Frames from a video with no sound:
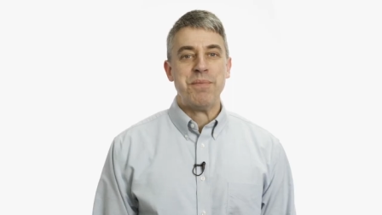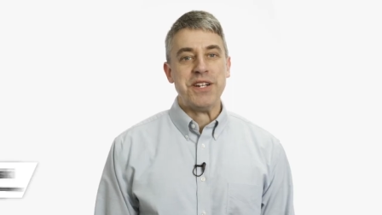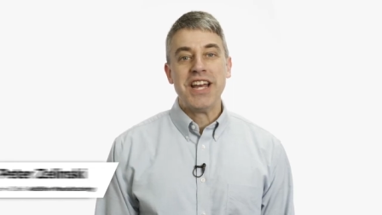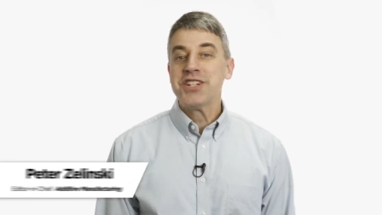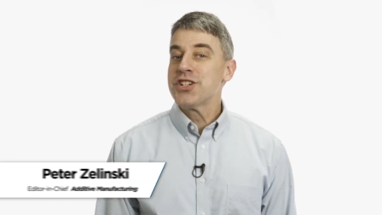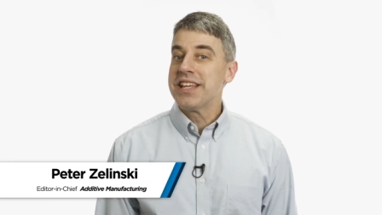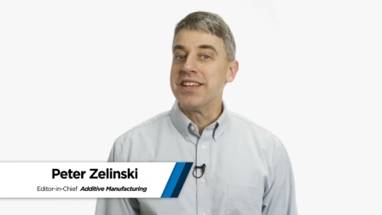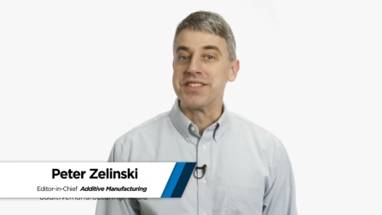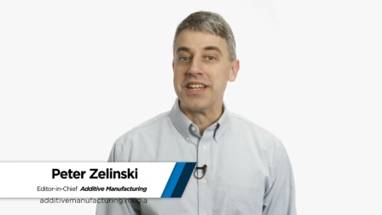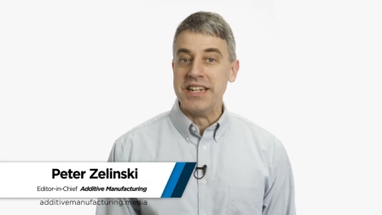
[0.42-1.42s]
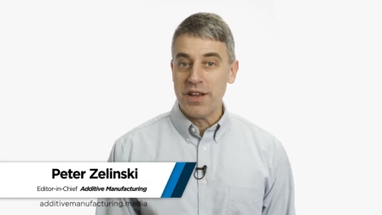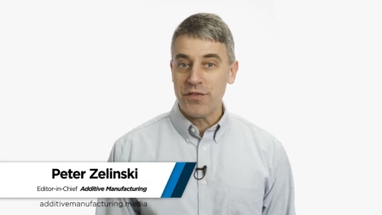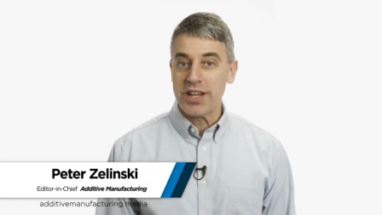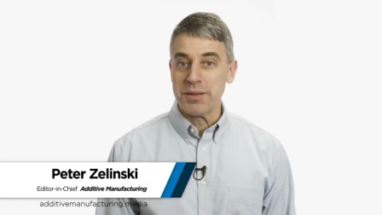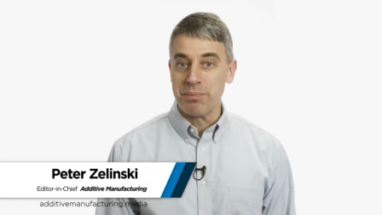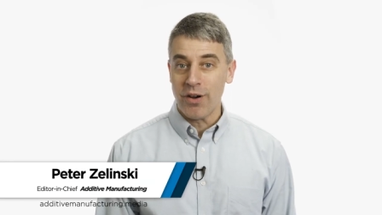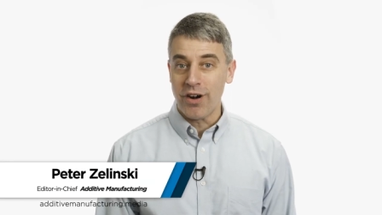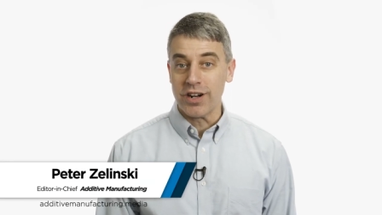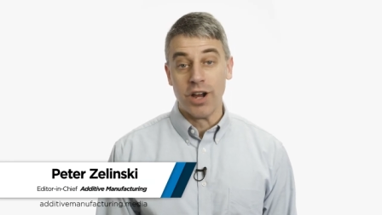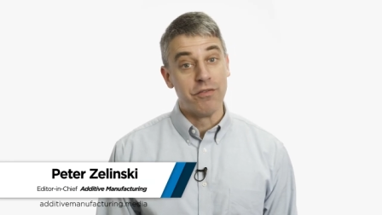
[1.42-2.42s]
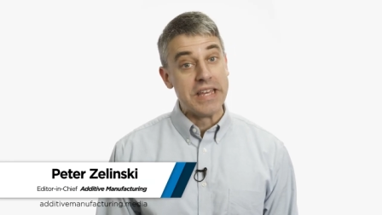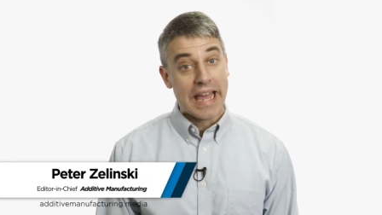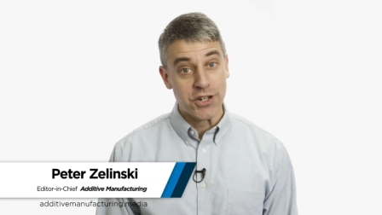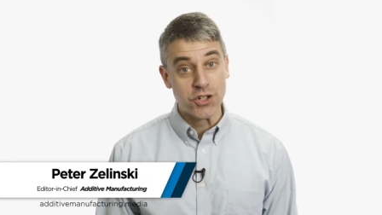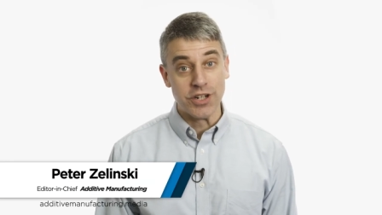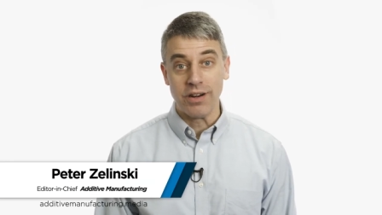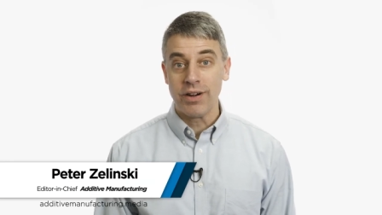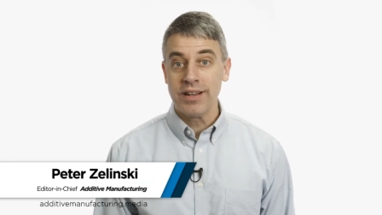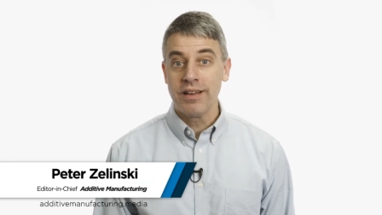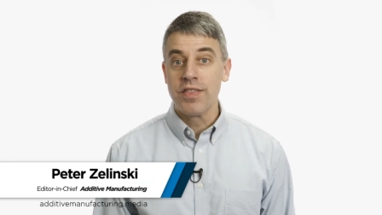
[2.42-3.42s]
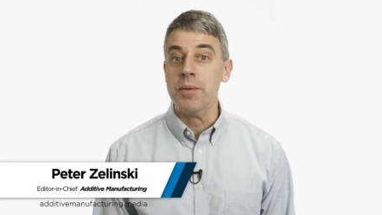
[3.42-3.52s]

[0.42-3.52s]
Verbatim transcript: potentially a significant part of the engineering,